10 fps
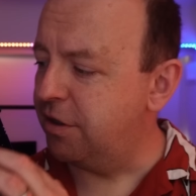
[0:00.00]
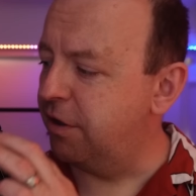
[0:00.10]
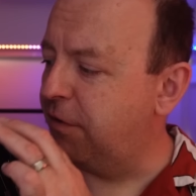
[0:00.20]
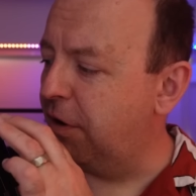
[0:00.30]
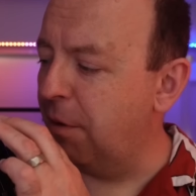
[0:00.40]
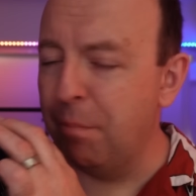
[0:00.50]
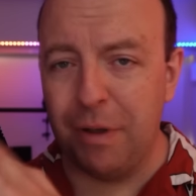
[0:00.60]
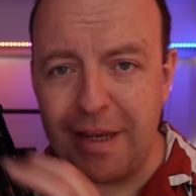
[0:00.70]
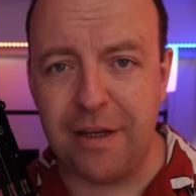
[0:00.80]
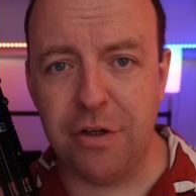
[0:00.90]
So you've got
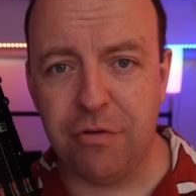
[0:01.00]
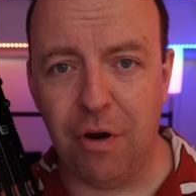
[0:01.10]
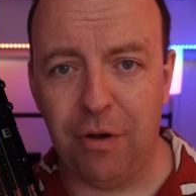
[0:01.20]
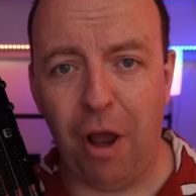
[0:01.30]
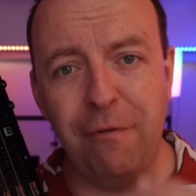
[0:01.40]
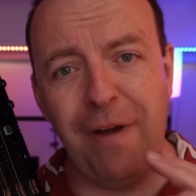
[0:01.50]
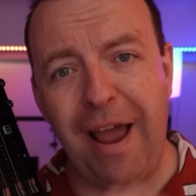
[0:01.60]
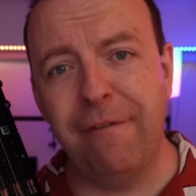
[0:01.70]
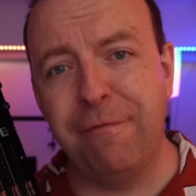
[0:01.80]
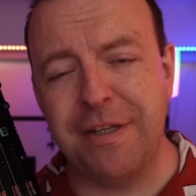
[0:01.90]
complete control over
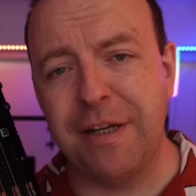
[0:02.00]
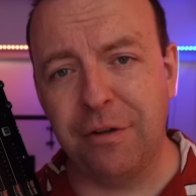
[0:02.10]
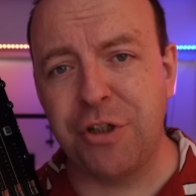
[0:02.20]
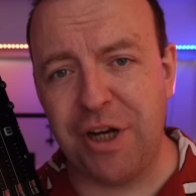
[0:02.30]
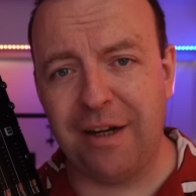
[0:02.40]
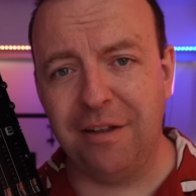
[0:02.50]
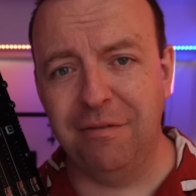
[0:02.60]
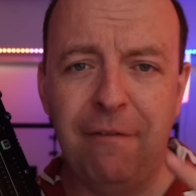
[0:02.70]
every single channel.